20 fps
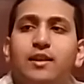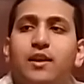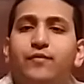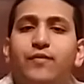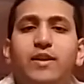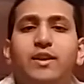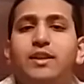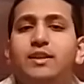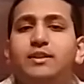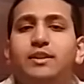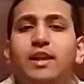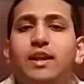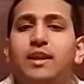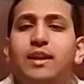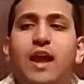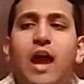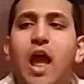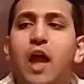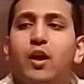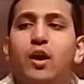If
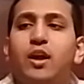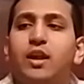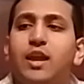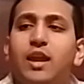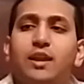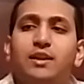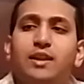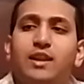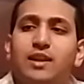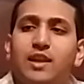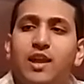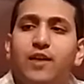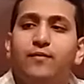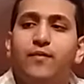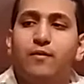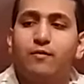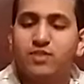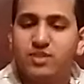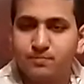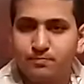anything,
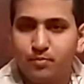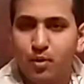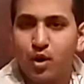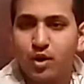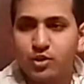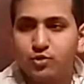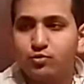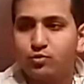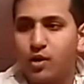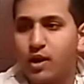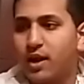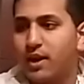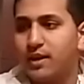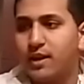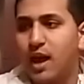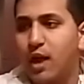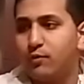if it was booked right,